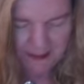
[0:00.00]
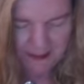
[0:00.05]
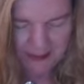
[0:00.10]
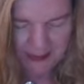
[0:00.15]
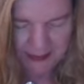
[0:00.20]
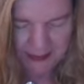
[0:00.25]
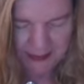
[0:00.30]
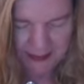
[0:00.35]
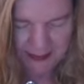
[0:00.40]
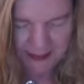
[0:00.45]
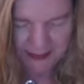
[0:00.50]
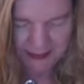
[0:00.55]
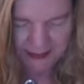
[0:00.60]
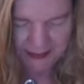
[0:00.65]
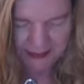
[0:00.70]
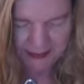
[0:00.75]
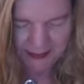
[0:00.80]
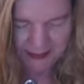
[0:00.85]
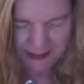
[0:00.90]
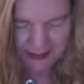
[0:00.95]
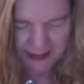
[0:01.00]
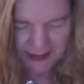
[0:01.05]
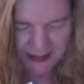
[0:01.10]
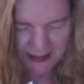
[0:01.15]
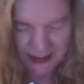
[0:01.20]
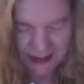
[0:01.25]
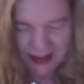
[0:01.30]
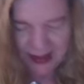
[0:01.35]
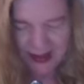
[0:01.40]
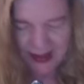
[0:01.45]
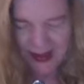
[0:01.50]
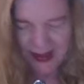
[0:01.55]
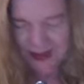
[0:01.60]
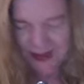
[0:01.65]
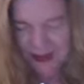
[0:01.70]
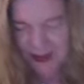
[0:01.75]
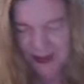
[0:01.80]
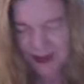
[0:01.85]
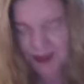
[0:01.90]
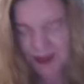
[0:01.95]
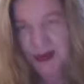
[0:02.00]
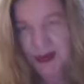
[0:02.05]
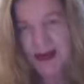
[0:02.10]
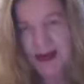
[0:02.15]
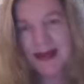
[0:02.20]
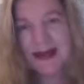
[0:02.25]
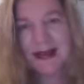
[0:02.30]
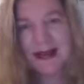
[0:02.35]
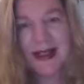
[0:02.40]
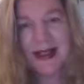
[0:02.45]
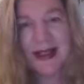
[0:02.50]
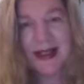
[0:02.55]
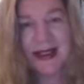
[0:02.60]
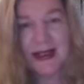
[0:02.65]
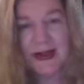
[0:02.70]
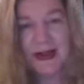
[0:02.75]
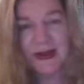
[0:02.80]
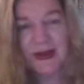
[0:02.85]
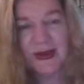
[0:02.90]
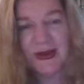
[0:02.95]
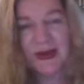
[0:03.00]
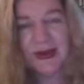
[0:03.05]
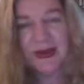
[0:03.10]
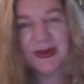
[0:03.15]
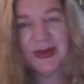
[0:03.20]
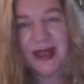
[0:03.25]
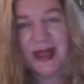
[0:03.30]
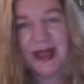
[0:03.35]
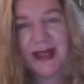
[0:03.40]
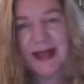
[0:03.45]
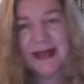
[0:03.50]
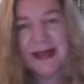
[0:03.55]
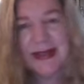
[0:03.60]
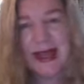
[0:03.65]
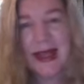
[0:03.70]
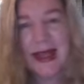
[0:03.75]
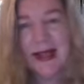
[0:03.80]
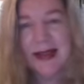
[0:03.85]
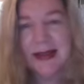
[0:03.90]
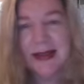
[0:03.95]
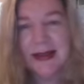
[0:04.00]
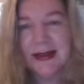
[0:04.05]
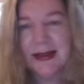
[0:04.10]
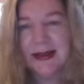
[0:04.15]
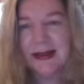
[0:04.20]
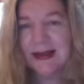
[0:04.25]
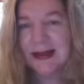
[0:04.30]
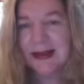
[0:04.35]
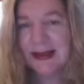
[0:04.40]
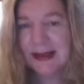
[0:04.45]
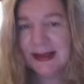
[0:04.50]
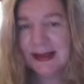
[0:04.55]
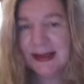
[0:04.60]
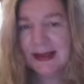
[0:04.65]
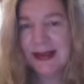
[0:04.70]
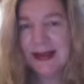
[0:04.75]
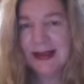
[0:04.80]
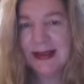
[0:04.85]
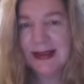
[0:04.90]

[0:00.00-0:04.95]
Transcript: Okay. I heard the word sledge. S-L-E-D-G-E.